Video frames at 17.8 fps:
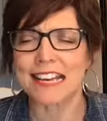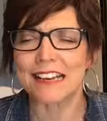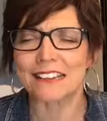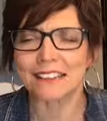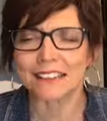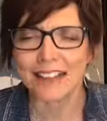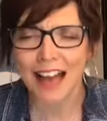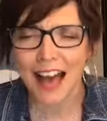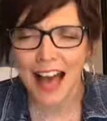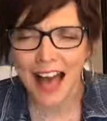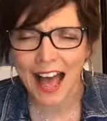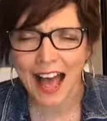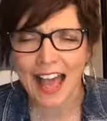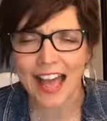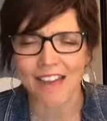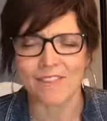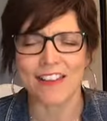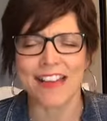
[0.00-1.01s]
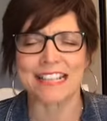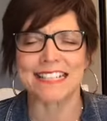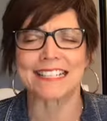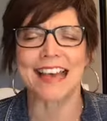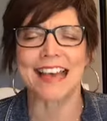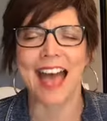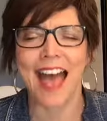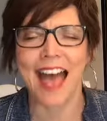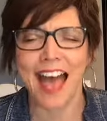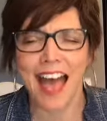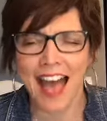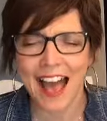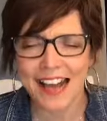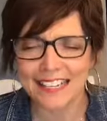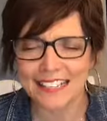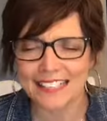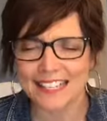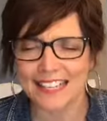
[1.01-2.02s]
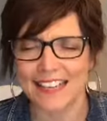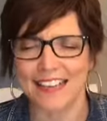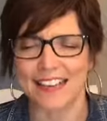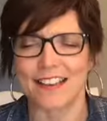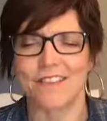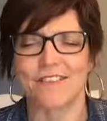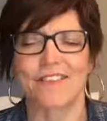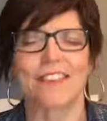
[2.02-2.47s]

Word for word: alive, it's active.